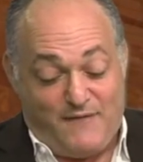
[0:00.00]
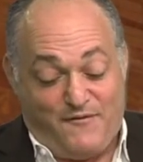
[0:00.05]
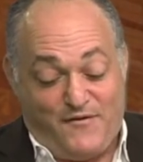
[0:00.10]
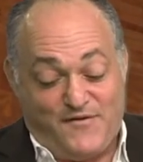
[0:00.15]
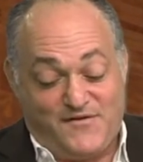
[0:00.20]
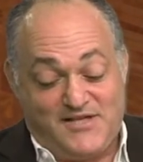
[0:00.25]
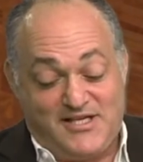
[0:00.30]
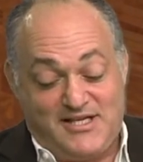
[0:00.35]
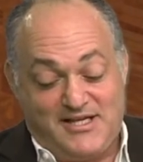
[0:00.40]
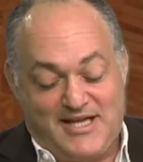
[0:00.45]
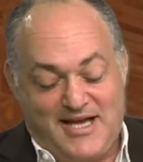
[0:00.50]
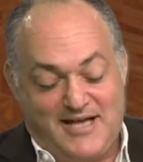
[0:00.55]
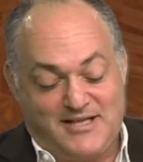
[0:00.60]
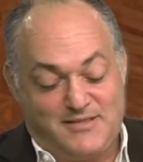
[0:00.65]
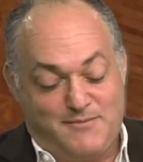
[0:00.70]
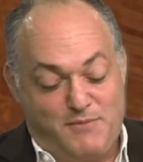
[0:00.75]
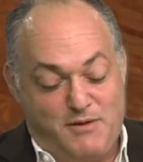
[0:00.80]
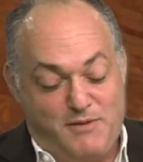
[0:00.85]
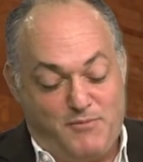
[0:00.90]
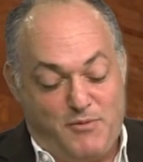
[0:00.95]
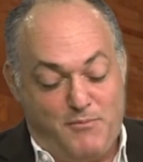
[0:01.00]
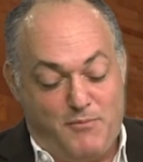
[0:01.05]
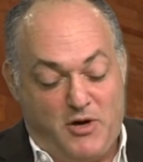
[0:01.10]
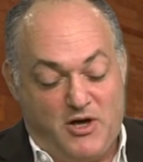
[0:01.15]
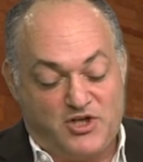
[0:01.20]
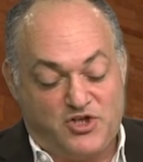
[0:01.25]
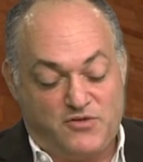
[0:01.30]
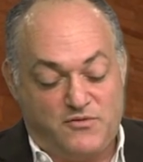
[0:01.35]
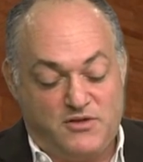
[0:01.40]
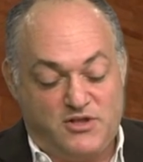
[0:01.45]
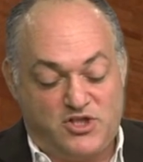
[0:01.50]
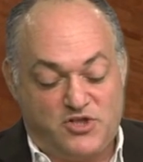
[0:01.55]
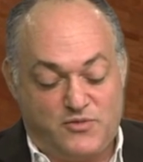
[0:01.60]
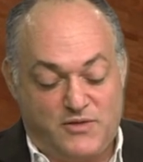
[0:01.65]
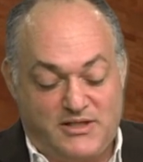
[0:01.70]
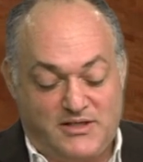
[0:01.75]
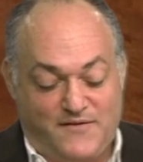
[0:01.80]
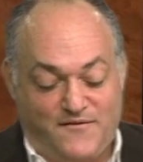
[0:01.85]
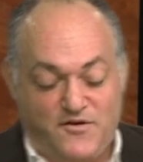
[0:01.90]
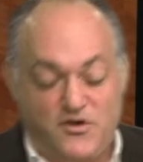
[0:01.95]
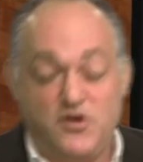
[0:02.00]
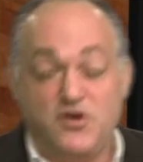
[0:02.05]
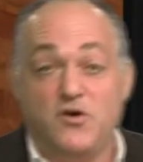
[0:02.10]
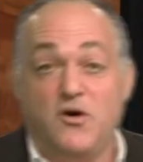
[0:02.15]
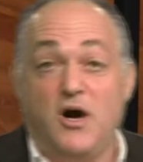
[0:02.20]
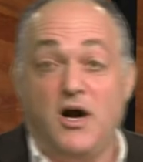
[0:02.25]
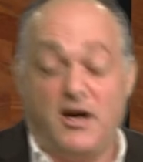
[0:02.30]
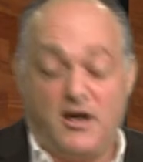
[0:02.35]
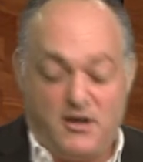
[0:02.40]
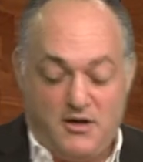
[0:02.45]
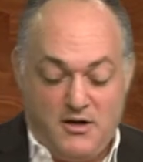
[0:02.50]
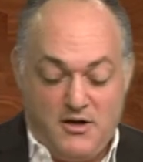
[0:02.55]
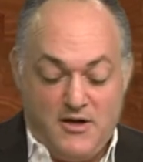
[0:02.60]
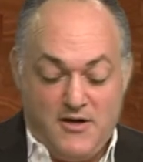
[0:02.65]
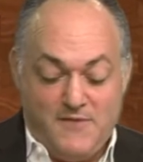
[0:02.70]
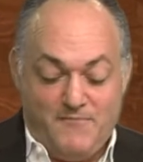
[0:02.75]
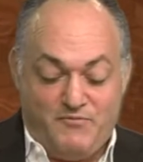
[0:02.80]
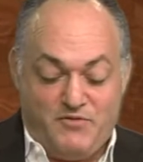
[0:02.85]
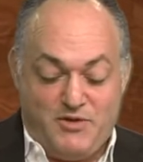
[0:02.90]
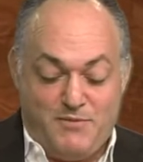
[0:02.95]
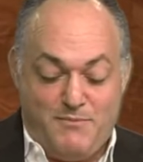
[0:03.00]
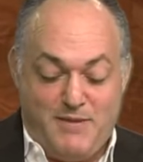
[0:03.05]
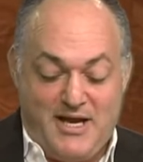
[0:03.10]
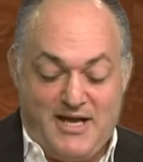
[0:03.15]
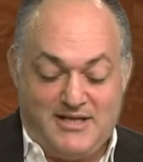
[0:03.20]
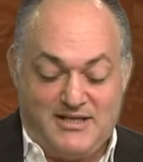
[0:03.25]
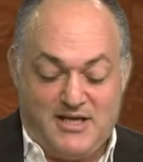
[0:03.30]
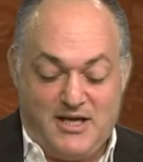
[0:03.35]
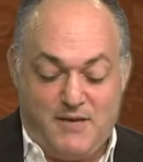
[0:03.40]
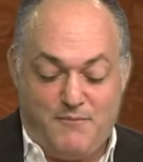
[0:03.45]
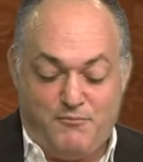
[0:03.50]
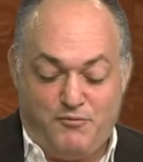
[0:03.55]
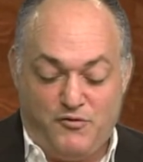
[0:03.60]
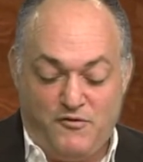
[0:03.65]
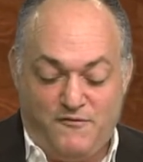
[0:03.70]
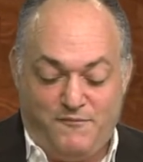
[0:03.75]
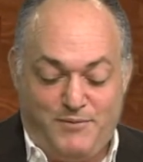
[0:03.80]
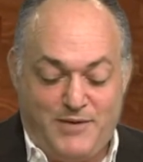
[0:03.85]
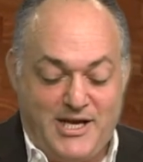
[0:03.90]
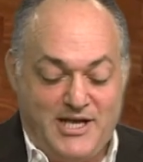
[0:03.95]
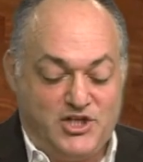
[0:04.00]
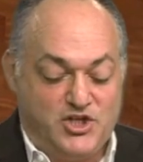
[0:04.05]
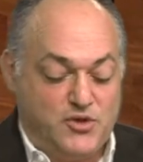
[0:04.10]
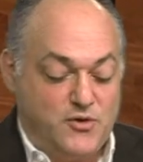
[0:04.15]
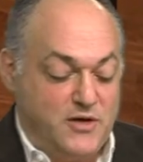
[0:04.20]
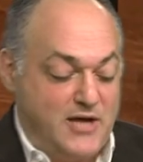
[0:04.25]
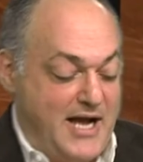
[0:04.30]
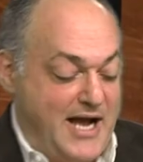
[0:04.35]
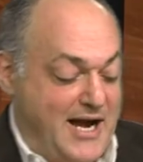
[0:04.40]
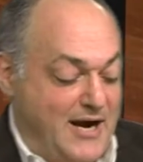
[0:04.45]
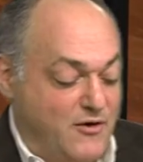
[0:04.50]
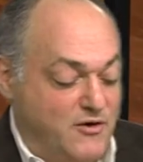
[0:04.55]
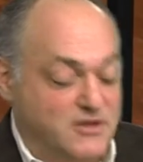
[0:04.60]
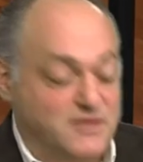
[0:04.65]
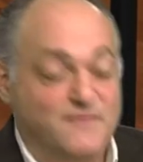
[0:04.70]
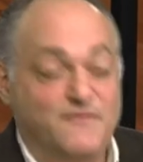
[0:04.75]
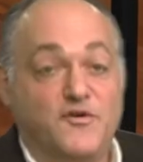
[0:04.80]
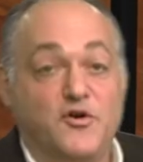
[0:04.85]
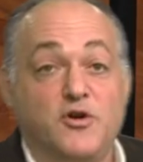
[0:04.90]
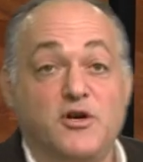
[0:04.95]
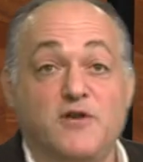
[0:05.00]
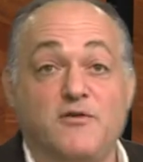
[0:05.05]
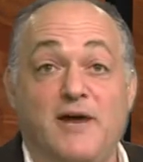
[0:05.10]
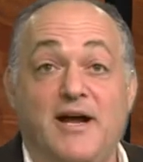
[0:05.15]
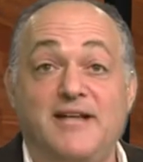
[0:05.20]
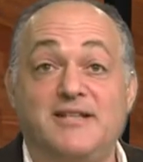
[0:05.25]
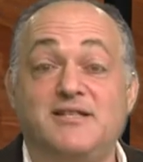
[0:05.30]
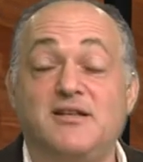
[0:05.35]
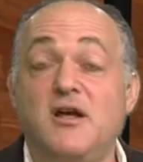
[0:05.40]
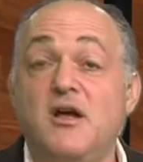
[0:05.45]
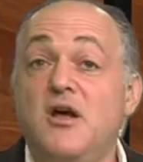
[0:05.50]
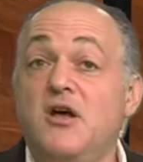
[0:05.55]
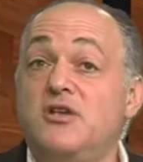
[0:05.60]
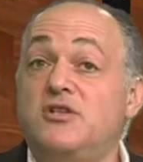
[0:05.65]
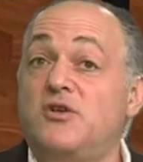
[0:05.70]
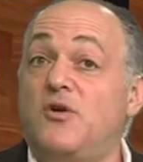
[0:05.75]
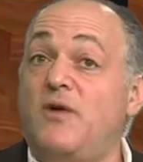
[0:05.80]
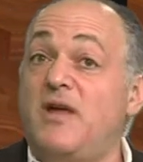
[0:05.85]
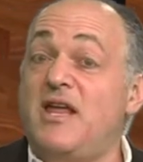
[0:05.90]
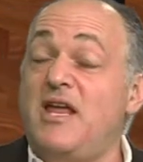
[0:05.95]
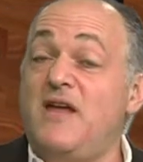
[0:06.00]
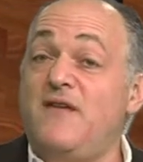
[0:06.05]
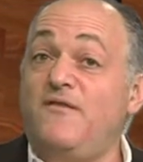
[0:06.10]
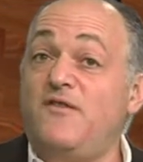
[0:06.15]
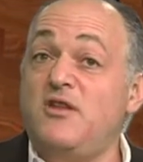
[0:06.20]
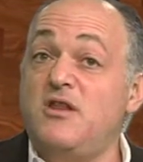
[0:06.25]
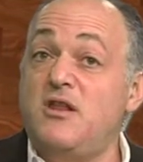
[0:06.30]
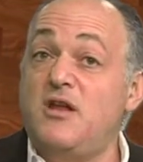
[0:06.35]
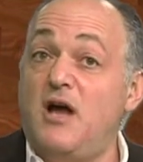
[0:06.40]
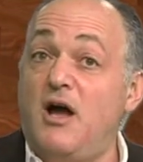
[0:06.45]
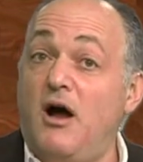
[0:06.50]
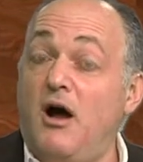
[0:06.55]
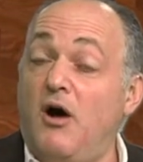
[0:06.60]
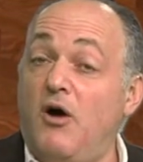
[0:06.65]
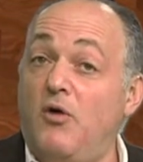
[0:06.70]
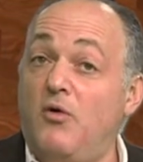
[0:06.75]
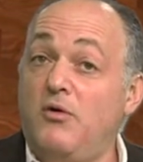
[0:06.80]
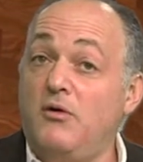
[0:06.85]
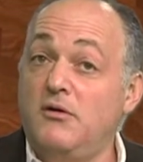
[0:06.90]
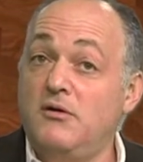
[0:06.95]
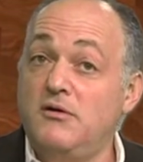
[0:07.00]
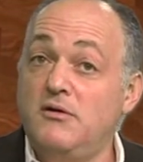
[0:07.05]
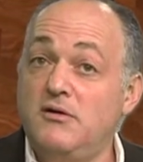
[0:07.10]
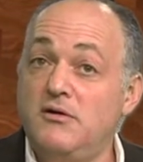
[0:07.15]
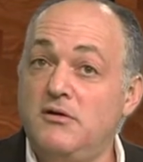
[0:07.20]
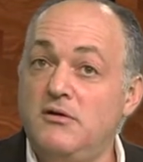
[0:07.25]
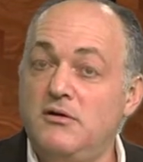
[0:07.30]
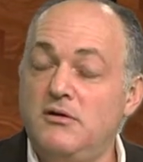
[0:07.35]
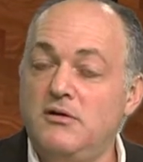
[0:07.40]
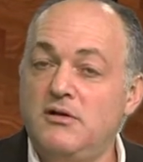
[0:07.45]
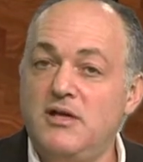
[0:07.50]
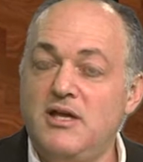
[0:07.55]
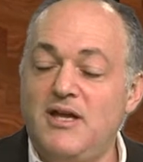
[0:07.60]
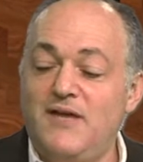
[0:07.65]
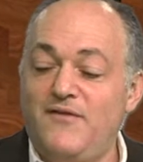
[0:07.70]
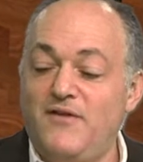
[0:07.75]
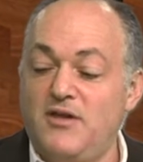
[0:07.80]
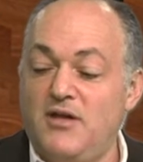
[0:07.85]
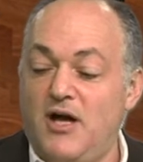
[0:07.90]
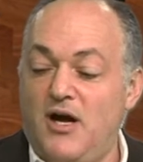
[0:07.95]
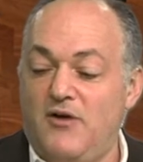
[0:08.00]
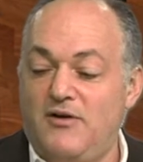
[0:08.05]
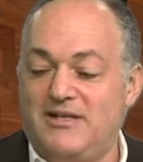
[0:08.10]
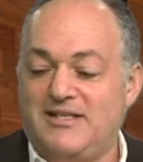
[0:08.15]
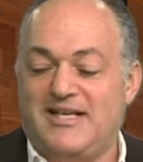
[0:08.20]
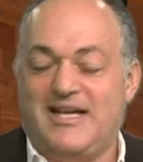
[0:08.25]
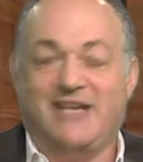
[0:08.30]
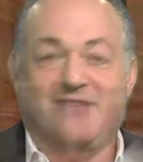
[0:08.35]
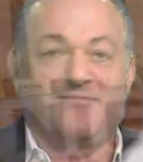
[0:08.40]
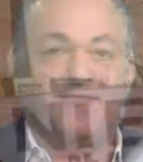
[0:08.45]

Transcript: 15,000 people marched through the streets of New York demanding improved pay, shorter hours, and voting rights. So even though it's like